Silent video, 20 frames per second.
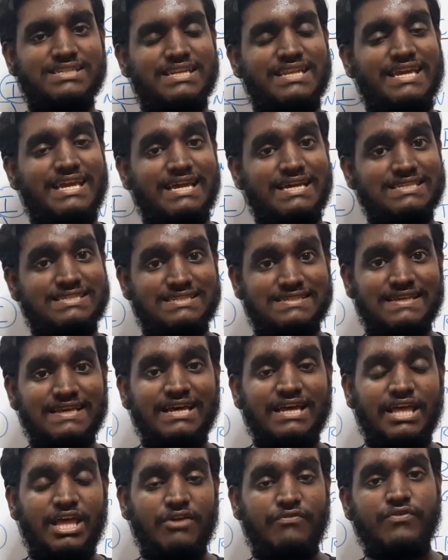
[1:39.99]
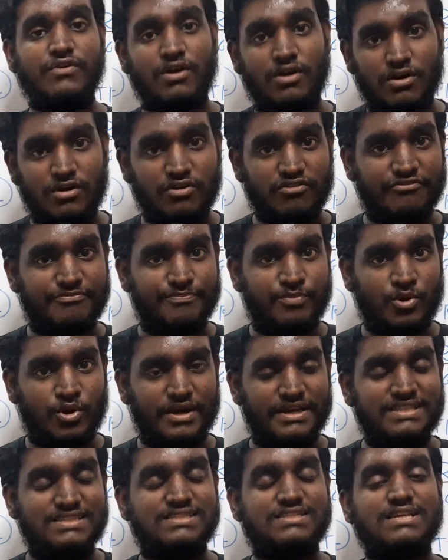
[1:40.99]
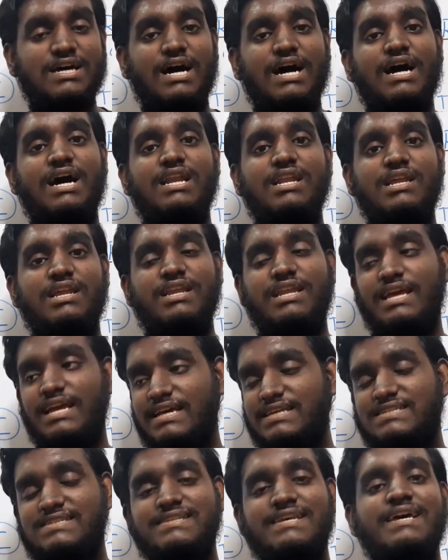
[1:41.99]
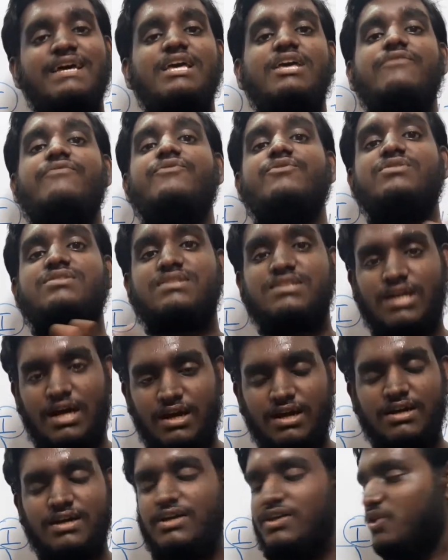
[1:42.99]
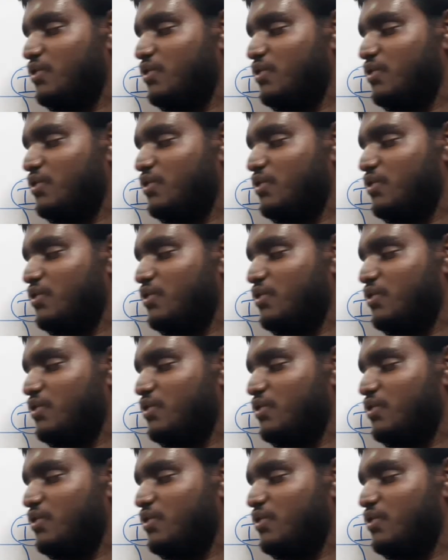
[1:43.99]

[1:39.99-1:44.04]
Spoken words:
in case if you run out of points or in case if you're stuck,